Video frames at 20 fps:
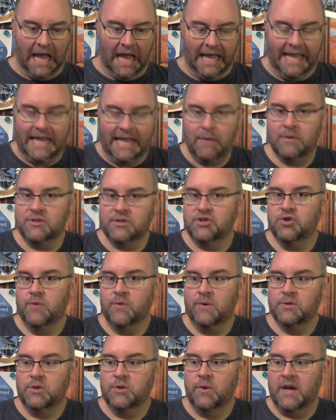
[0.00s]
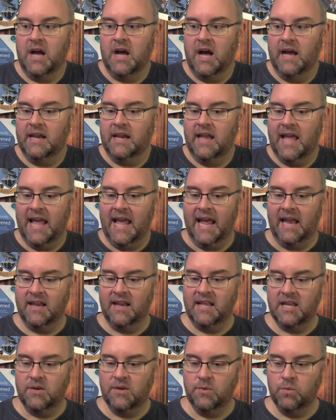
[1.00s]
he wasn't sure what was going on, and
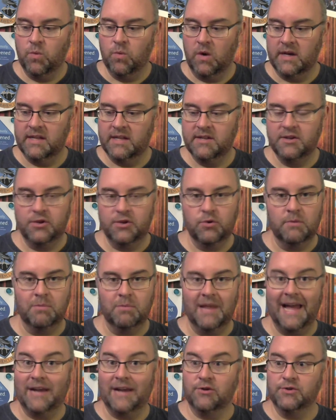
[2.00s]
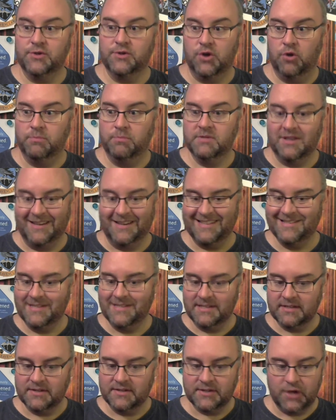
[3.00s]
he wanted to do a bladder scope. It's called a
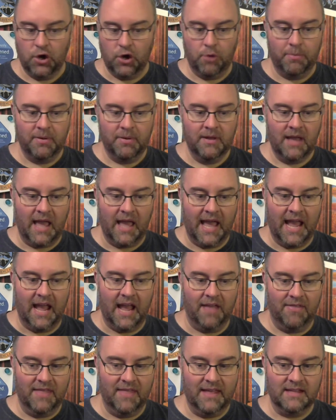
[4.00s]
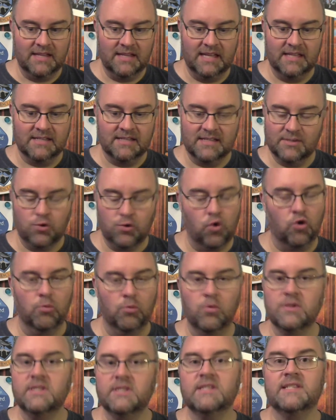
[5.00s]
cystoscope, and that is as
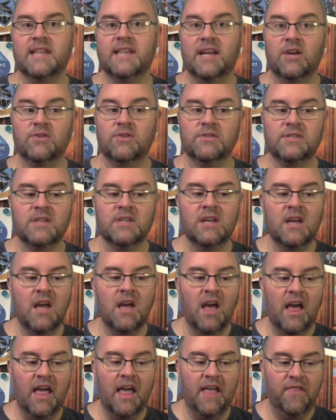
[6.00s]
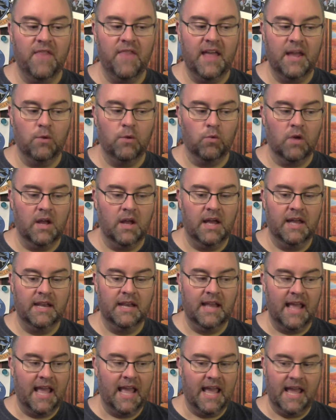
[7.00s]
horrible as it sounds. And they
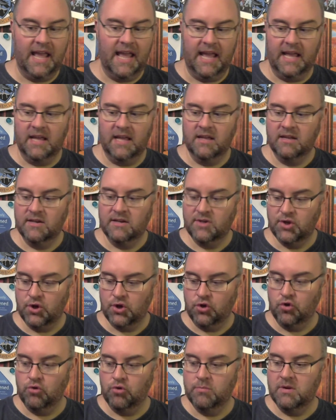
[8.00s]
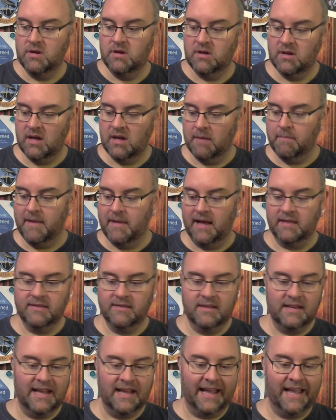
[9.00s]
run a tube about
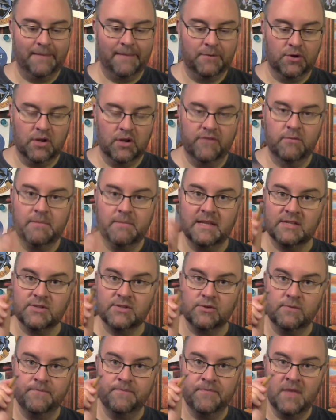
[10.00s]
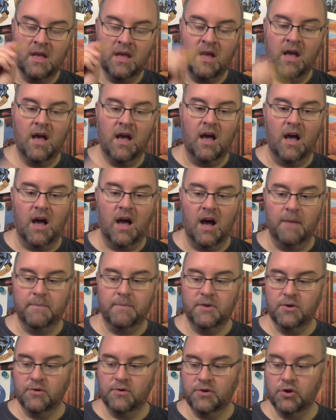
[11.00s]
the diameter of a pencil up
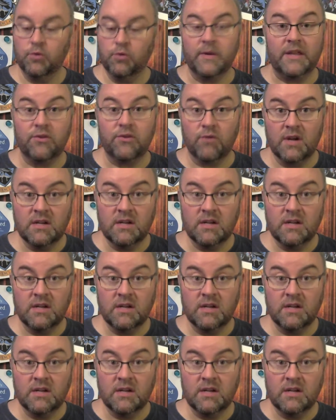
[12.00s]
your urethra